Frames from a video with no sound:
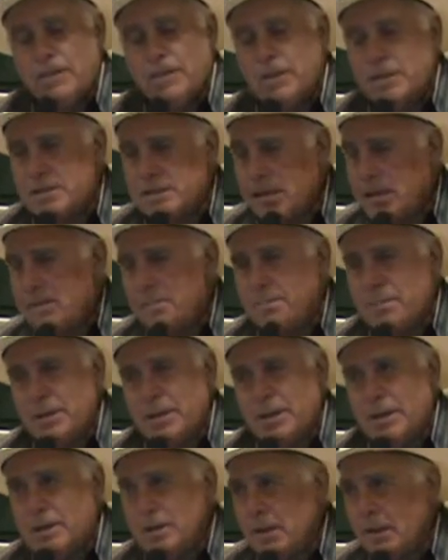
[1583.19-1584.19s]
This hadn't
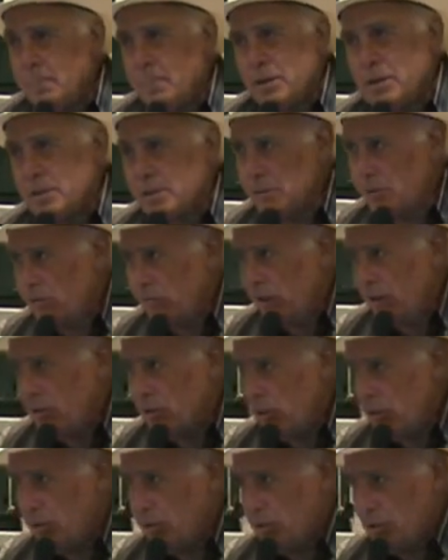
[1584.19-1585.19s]
been much of an
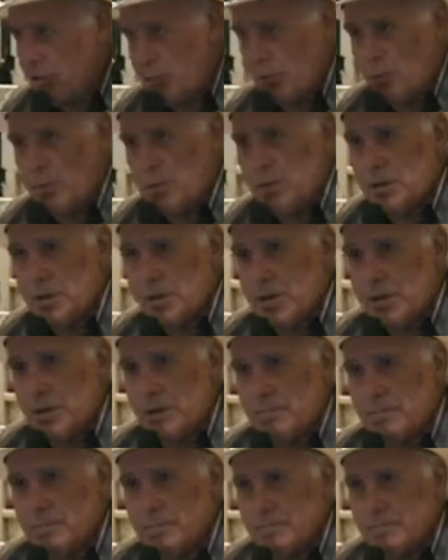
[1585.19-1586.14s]
evangelistic sermon tonight.